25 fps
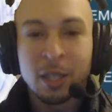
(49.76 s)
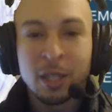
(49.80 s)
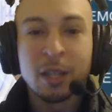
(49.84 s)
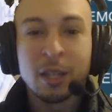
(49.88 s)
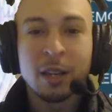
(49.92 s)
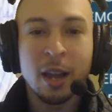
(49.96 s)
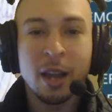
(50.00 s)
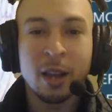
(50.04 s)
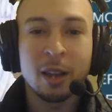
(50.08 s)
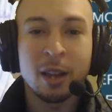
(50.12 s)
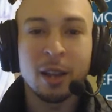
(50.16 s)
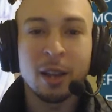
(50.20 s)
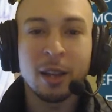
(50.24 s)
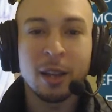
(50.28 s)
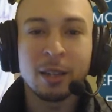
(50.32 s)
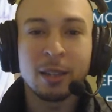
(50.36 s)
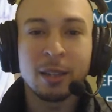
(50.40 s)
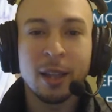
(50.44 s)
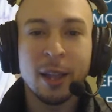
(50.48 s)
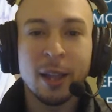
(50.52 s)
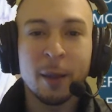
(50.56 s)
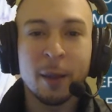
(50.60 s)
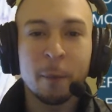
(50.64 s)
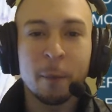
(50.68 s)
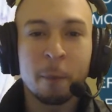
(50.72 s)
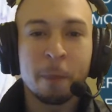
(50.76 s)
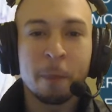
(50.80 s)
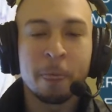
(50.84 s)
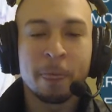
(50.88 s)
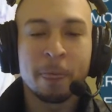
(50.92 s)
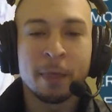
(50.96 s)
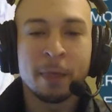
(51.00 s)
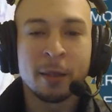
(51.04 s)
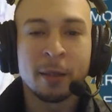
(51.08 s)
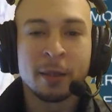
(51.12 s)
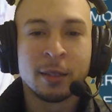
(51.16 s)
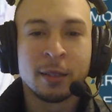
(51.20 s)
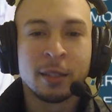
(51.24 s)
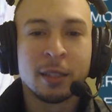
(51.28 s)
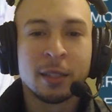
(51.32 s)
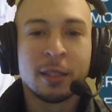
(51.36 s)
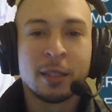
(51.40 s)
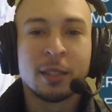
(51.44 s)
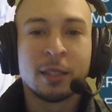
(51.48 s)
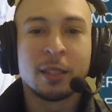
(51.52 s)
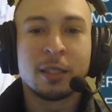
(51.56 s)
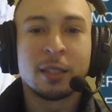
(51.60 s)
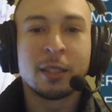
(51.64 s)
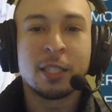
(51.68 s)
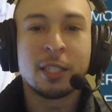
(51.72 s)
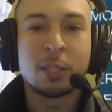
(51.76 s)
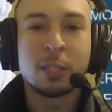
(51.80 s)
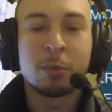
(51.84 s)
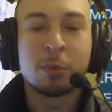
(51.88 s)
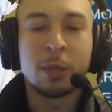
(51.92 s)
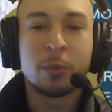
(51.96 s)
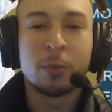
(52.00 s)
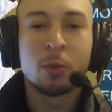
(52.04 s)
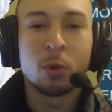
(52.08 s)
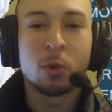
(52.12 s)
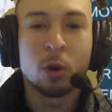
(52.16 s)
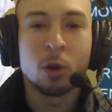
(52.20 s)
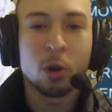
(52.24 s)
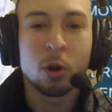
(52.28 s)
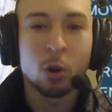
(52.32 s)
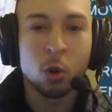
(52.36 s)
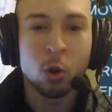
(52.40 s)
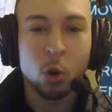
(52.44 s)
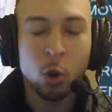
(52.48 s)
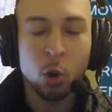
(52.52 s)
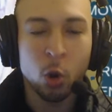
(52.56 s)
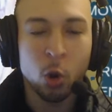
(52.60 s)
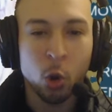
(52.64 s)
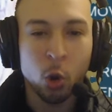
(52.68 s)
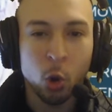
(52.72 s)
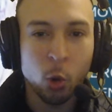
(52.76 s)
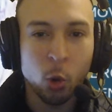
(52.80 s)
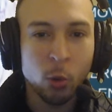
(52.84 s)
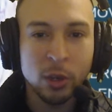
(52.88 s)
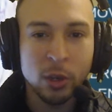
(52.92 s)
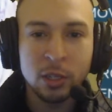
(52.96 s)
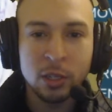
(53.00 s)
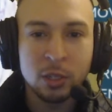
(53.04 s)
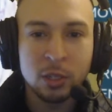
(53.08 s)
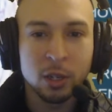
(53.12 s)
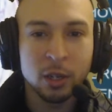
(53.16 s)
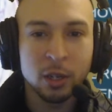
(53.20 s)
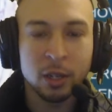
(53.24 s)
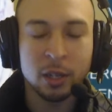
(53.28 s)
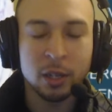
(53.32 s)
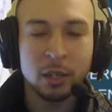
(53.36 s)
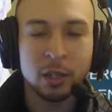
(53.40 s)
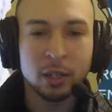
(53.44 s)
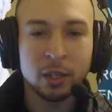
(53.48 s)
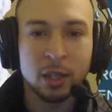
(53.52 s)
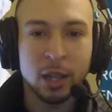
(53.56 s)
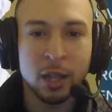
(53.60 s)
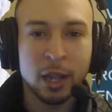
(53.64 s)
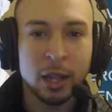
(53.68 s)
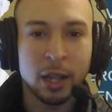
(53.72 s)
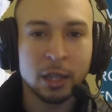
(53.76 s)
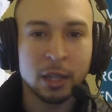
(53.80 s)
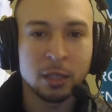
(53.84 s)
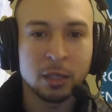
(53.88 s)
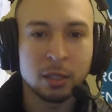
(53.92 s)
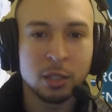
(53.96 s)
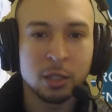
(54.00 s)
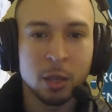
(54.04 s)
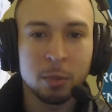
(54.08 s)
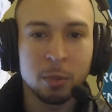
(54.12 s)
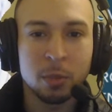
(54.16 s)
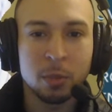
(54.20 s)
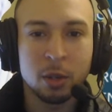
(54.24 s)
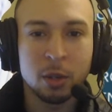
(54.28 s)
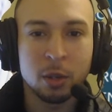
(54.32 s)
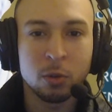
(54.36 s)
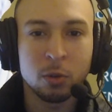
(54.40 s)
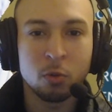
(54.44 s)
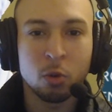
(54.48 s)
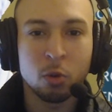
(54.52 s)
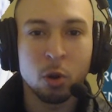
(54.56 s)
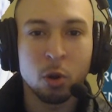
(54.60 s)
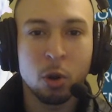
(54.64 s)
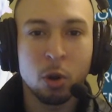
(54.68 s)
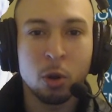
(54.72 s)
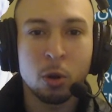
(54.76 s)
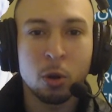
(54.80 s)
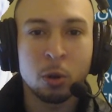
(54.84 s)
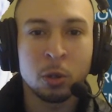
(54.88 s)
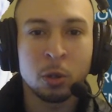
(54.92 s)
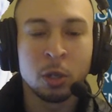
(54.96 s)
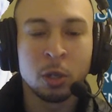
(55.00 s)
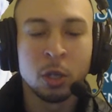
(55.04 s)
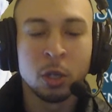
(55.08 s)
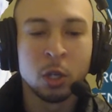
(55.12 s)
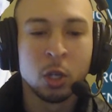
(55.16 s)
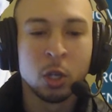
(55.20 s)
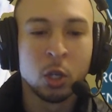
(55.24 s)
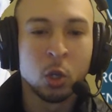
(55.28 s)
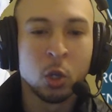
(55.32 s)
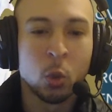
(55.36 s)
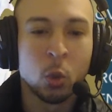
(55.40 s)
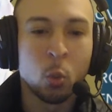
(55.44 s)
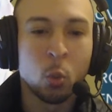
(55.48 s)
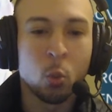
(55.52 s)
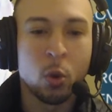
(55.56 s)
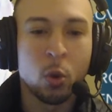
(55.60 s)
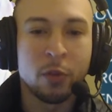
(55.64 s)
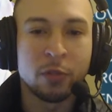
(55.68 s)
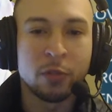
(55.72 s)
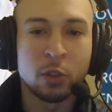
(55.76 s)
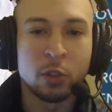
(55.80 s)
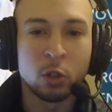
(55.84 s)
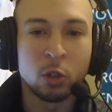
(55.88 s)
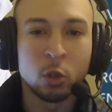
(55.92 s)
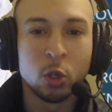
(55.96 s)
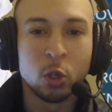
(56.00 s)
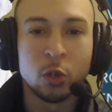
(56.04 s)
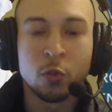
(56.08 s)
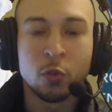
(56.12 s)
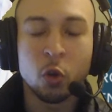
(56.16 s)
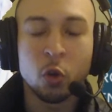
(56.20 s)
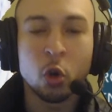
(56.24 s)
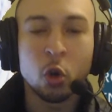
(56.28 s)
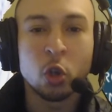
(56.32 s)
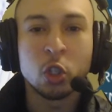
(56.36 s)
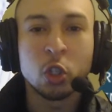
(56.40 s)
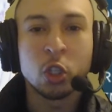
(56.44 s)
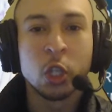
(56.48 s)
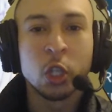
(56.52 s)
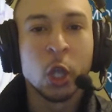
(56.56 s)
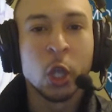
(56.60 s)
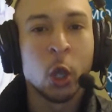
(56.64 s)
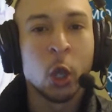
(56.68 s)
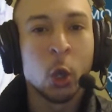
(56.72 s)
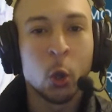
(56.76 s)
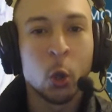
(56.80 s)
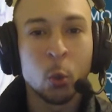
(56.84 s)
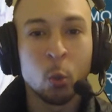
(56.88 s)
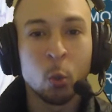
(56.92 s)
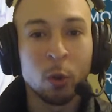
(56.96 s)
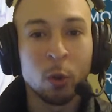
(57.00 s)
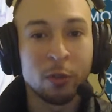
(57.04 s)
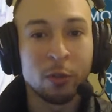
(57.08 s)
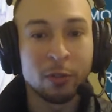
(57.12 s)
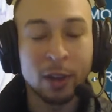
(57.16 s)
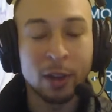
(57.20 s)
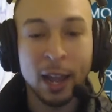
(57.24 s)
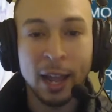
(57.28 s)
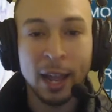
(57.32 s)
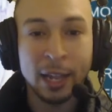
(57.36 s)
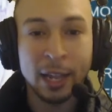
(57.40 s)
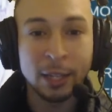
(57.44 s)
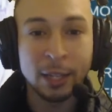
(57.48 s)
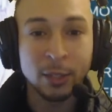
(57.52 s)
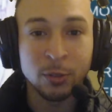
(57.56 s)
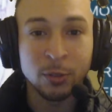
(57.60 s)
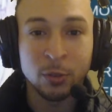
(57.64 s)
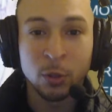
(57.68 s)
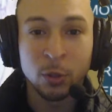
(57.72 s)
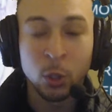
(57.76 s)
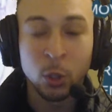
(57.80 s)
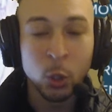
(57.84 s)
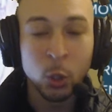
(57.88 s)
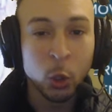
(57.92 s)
Kind of like that. These people are always looking at something wrong with the universe, with life,